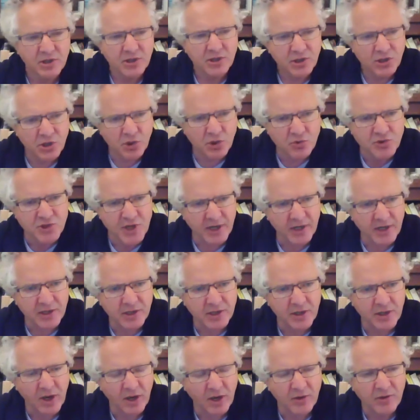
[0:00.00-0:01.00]
Use it.
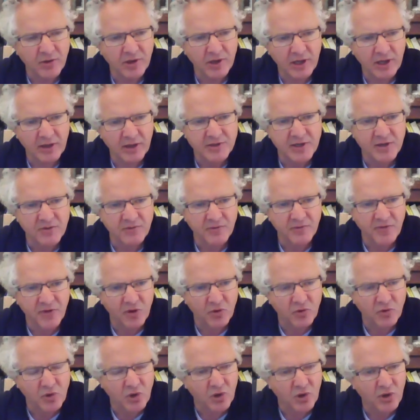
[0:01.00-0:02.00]
You know, it didn't
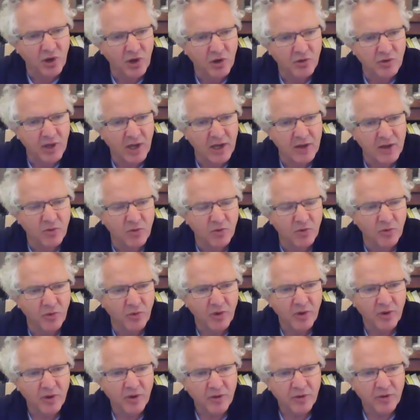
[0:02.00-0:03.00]
feel good. Okay, well,
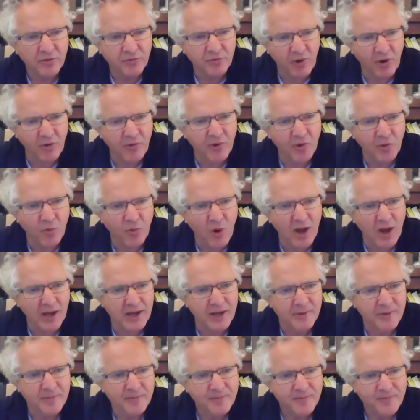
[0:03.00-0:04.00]
throw it
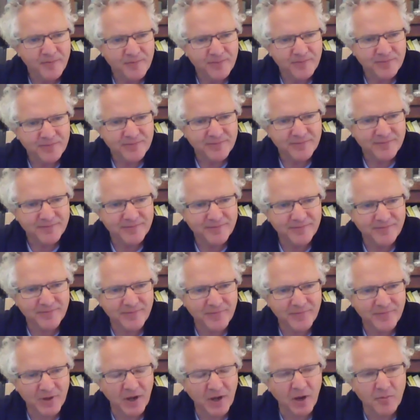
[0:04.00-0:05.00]
away.
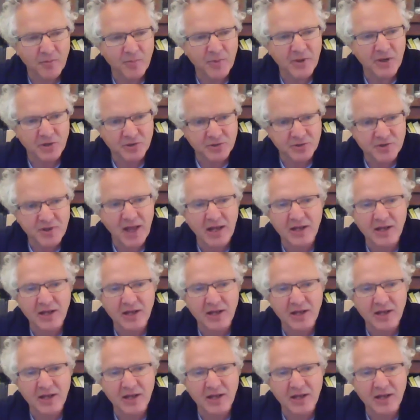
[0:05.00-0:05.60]
You know, because